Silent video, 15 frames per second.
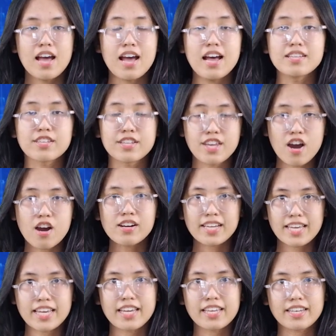As a young
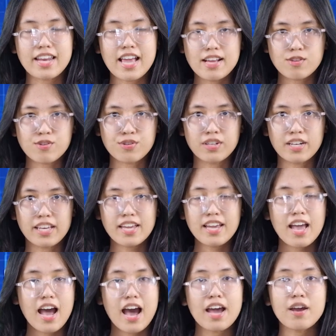kid,
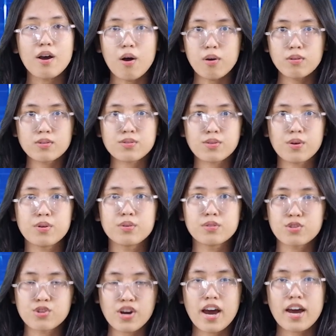naturally, I
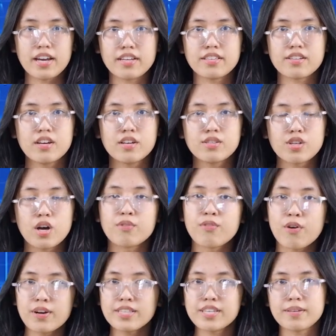also tried to
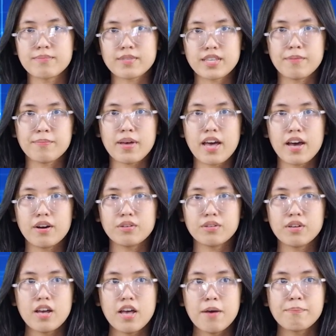avoid him somehow.
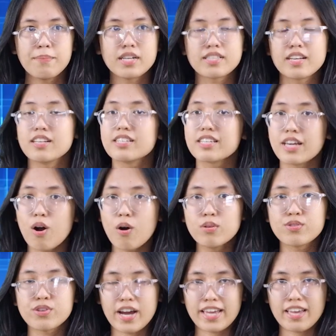But the
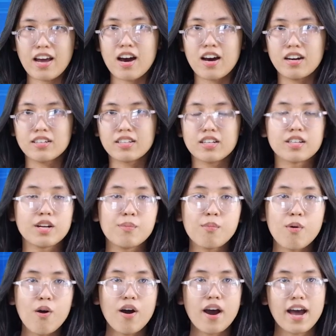older I got, the
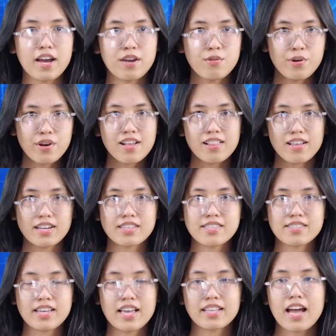more I
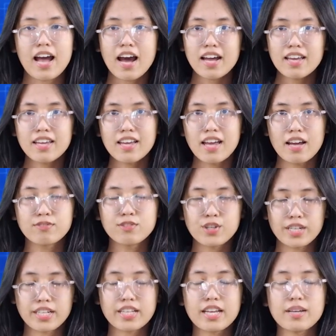realized that I have
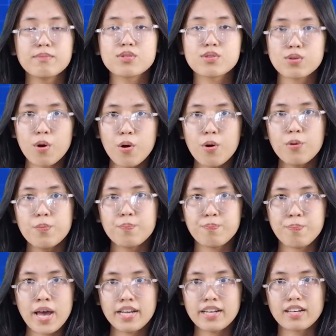treated him so
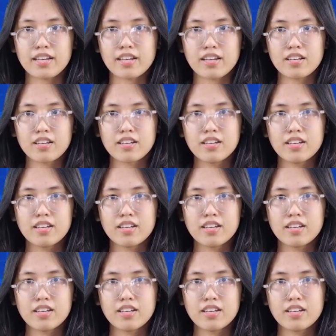badly.